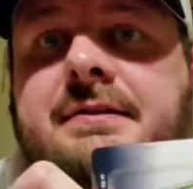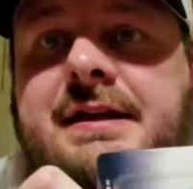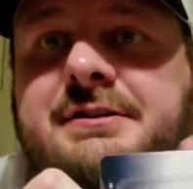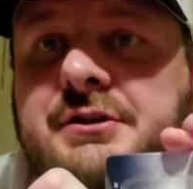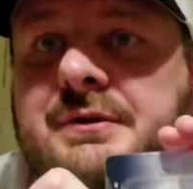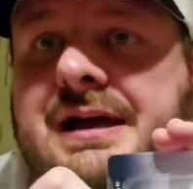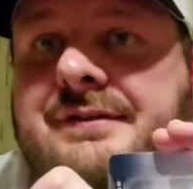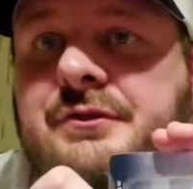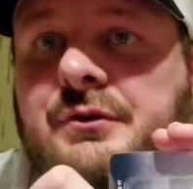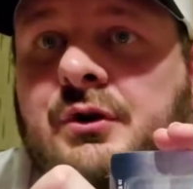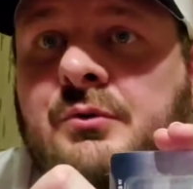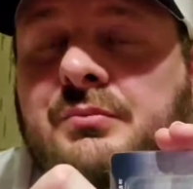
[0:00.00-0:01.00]
They do
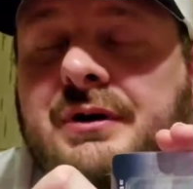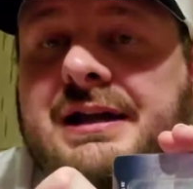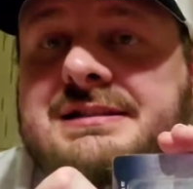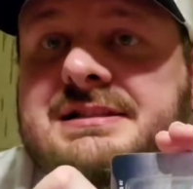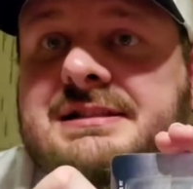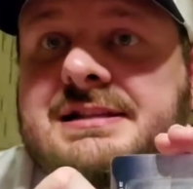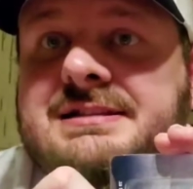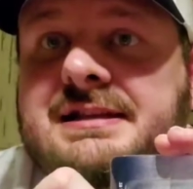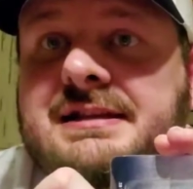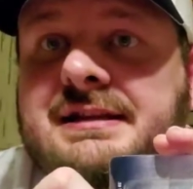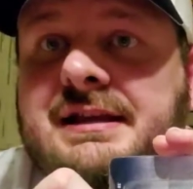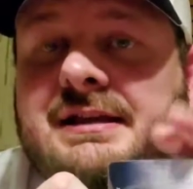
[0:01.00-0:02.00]
have their own brands that they
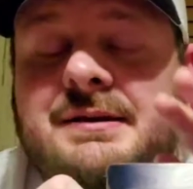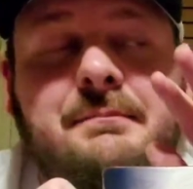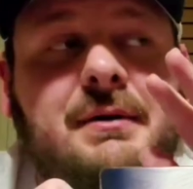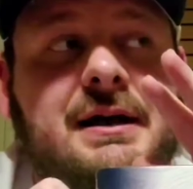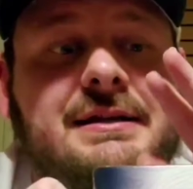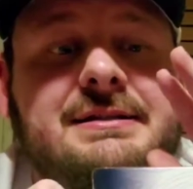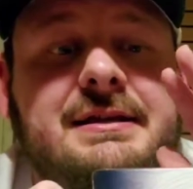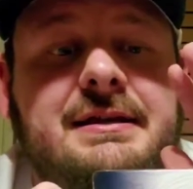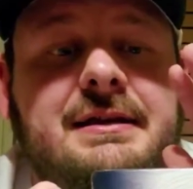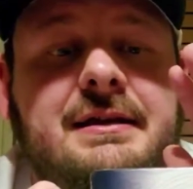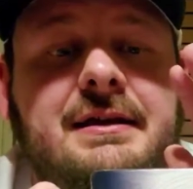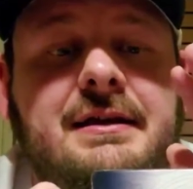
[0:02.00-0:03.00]
send in, but
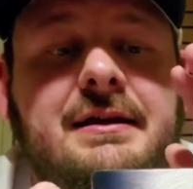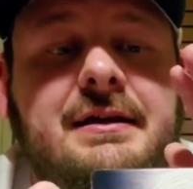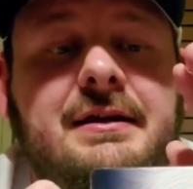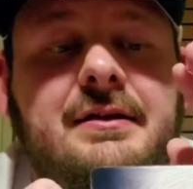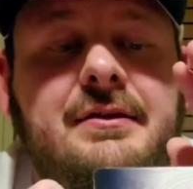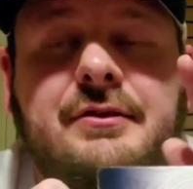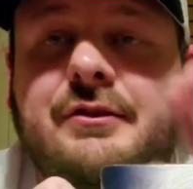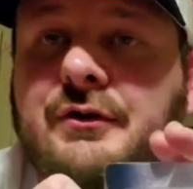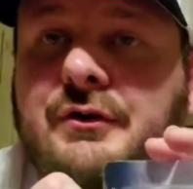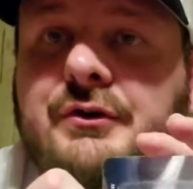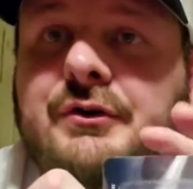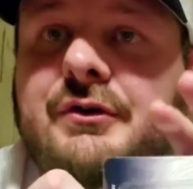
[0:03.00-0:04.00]

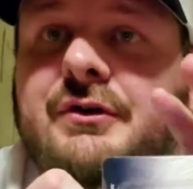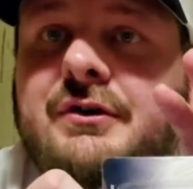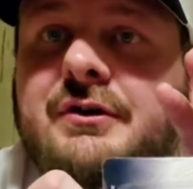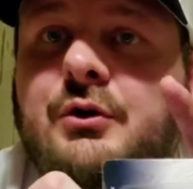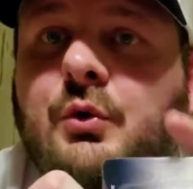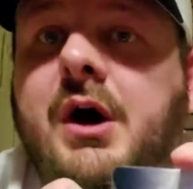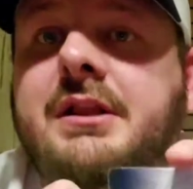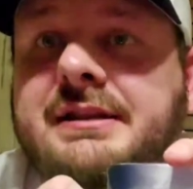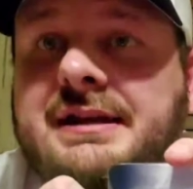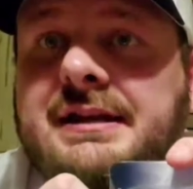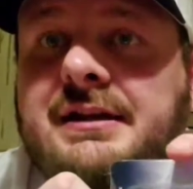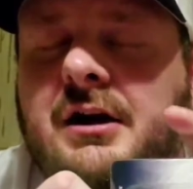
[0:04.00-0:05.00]
their
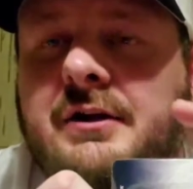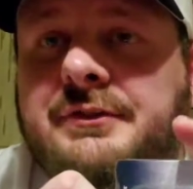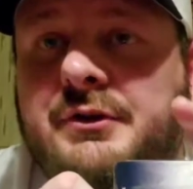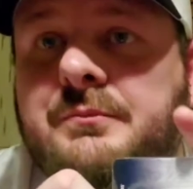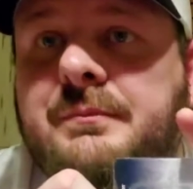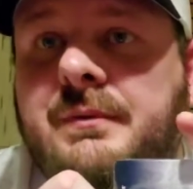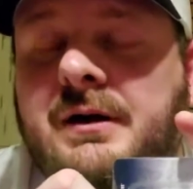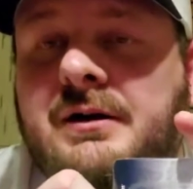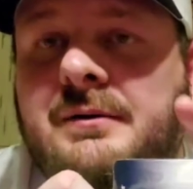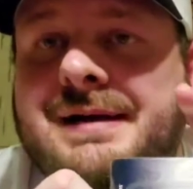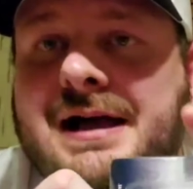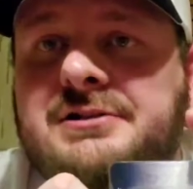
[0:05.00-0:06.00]
quality on their
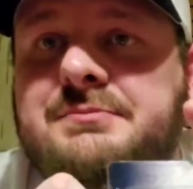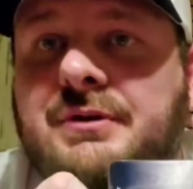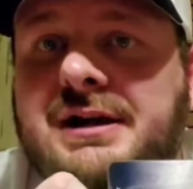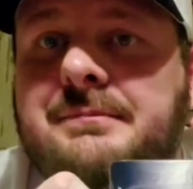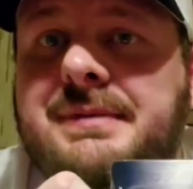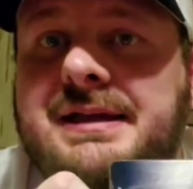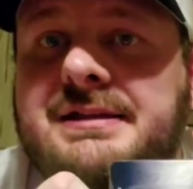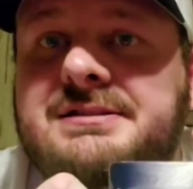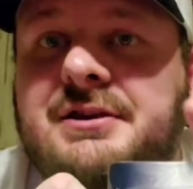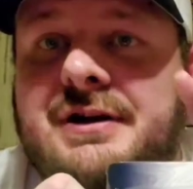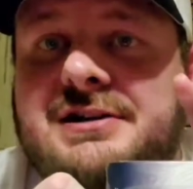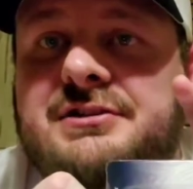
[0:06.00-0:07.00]
house brand
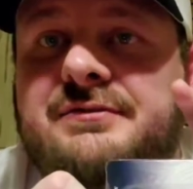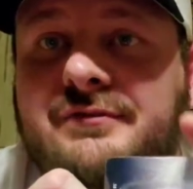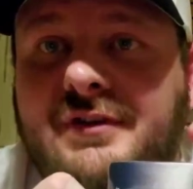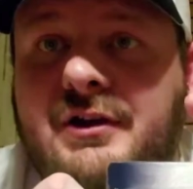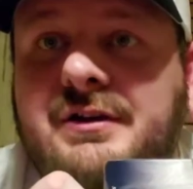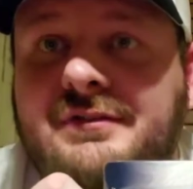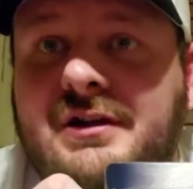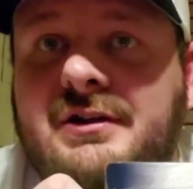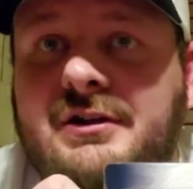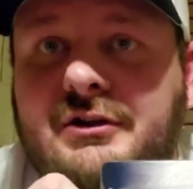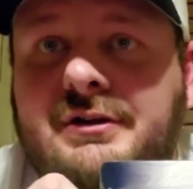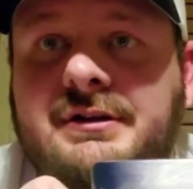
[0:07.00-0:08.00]
baits are actually very,
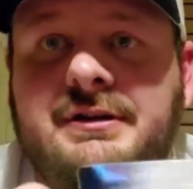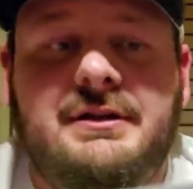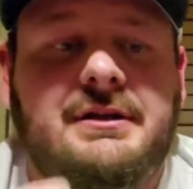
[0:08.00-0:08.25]
very good.